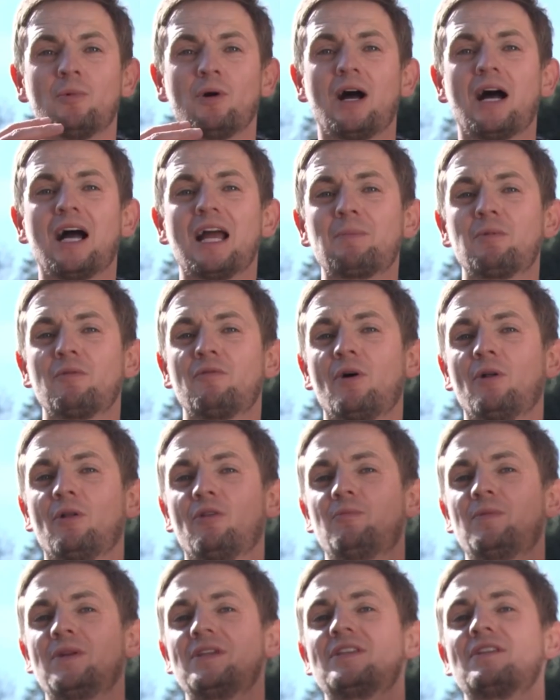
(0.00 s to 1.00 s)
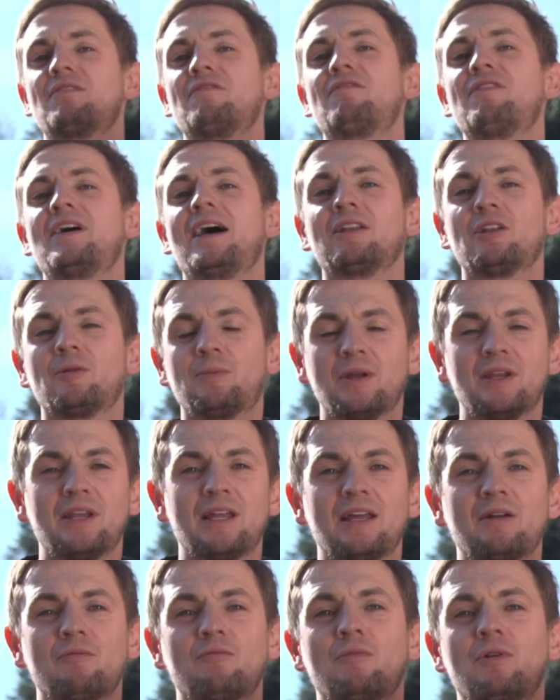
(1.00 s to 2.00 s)
But Hypervolt have been developing
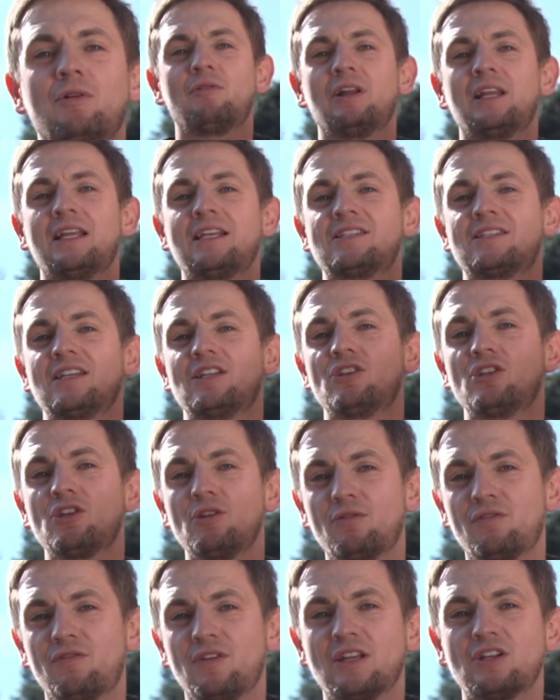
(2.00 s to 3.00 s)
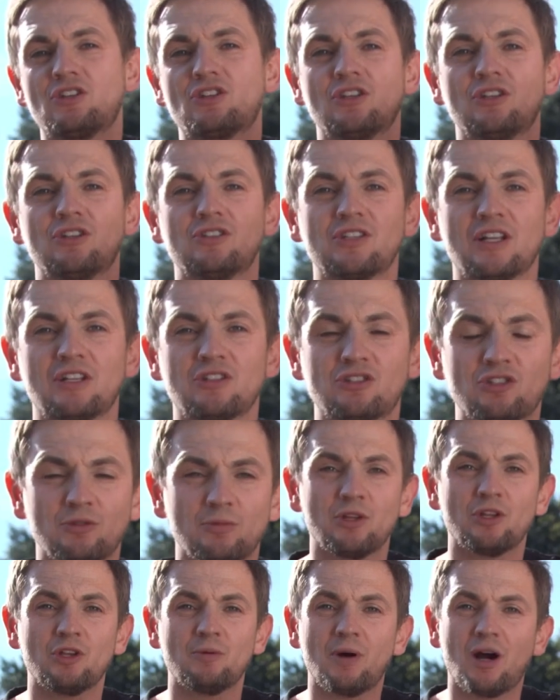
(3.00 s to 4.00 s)
it, releasing new features, and some
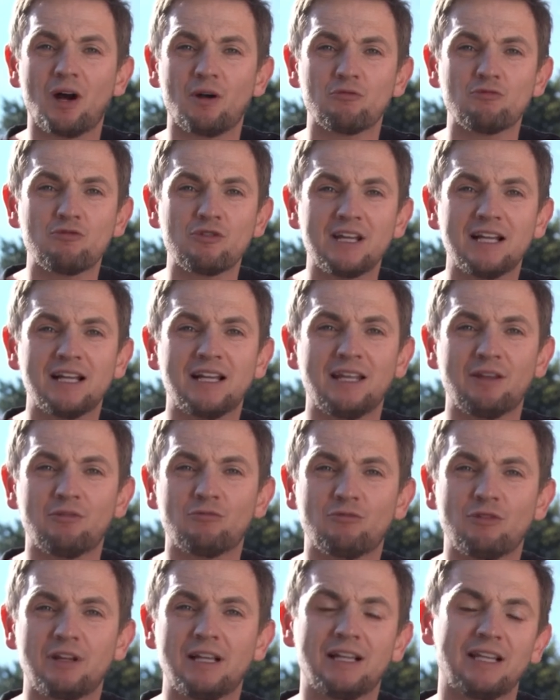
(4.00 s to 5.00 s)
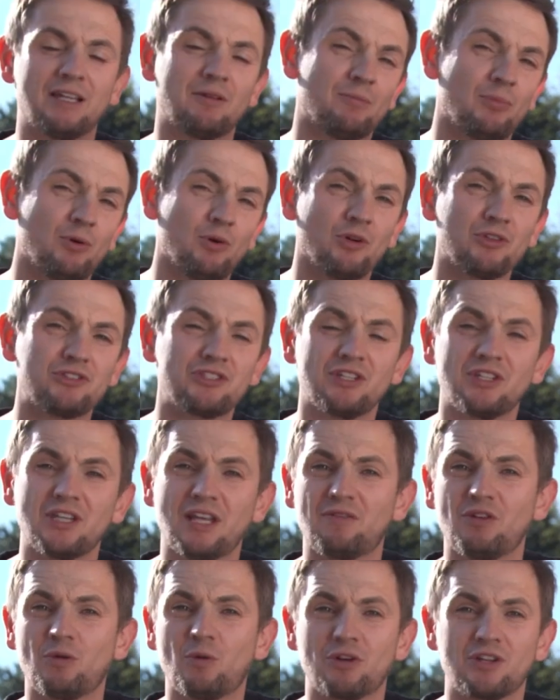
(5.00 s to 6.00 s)
of them are really, really important
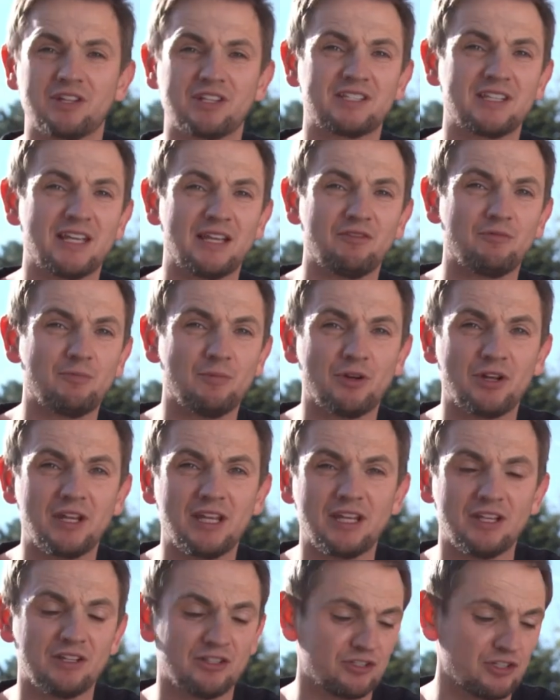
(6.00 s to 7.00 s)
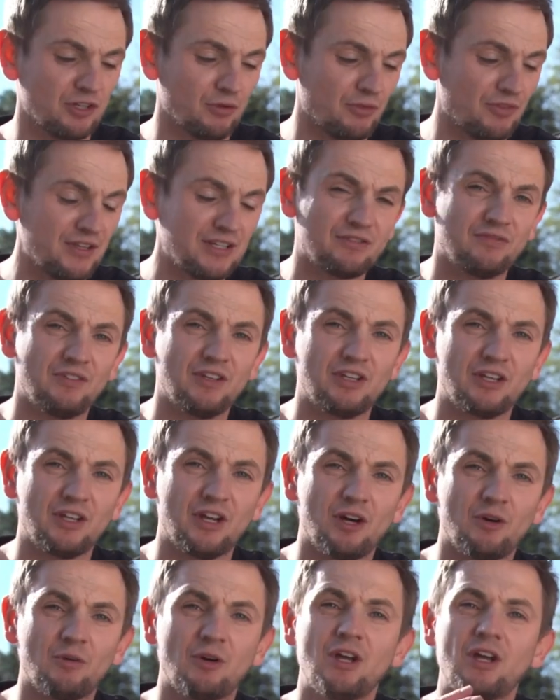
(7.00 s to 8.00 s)
if you want to save money. So this
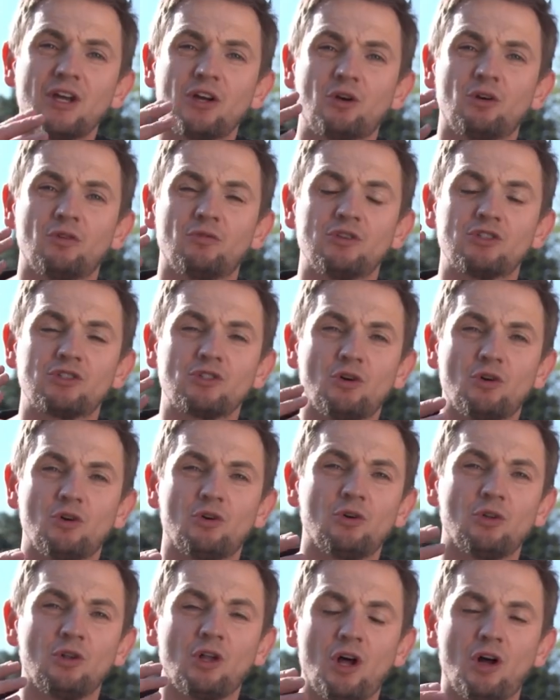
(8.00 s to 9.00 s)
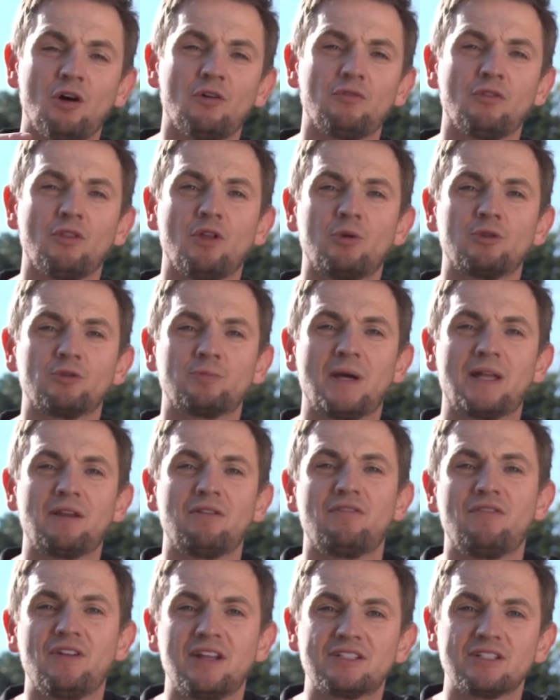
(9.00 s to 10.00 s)
video covers all of those
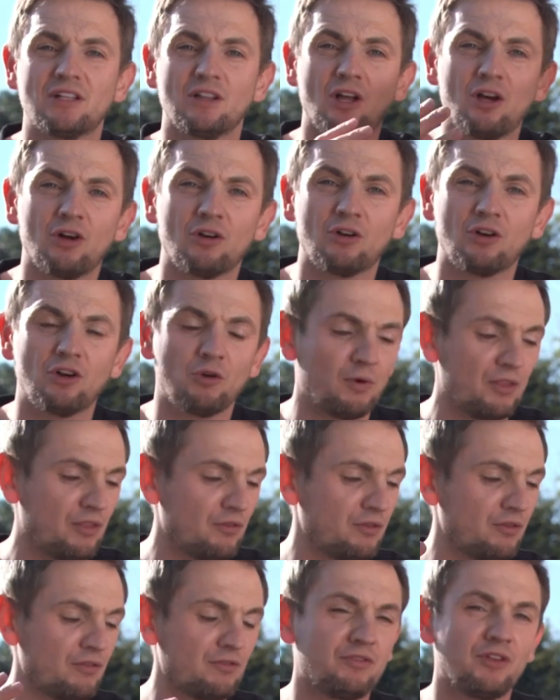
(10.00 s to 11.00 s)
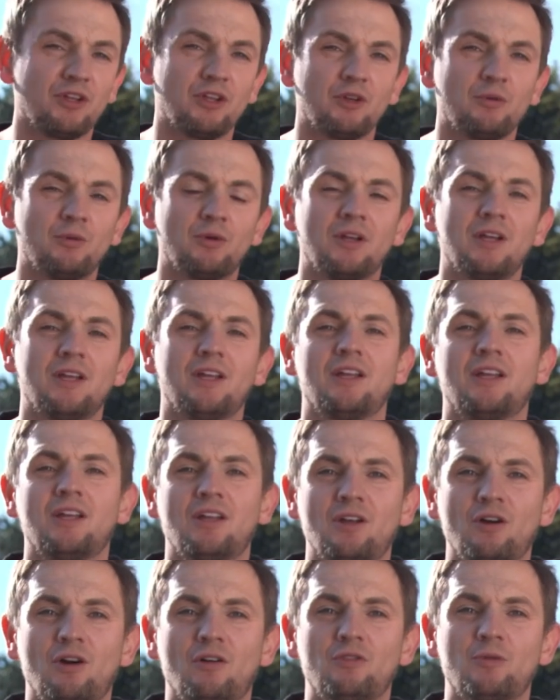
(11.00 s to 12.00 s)
benefits along with a review
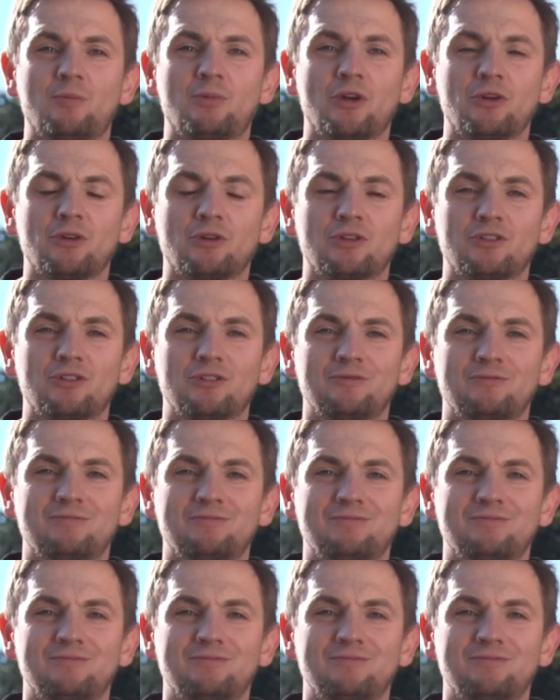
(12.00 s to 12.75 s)
of the product.